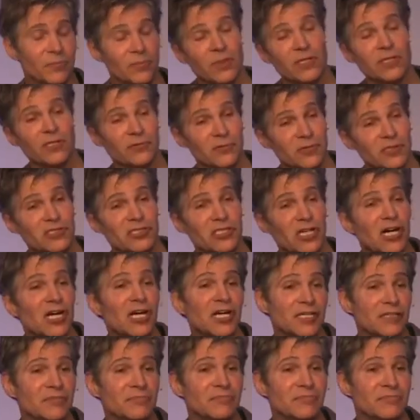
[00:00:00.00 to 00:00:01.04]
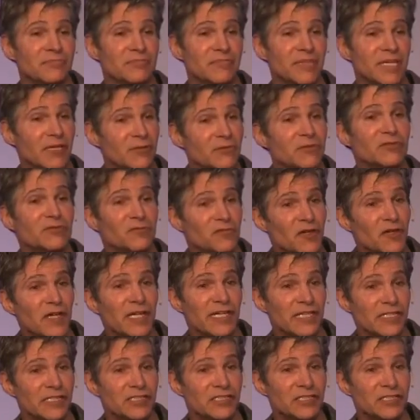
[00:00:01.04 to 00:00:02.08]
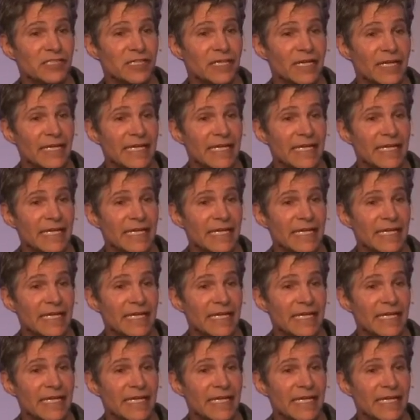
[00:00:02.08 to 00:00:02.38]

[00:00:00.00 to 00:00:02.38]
But he was done. He was finished.